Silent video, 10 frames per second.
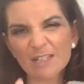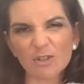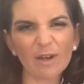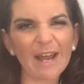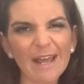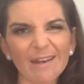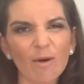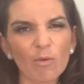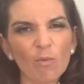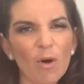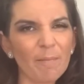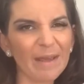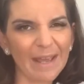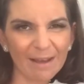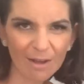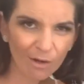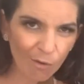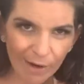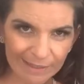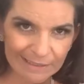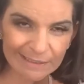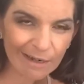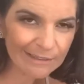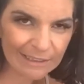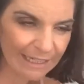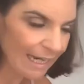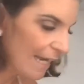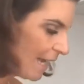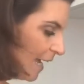you're going to end up with one being quite slushy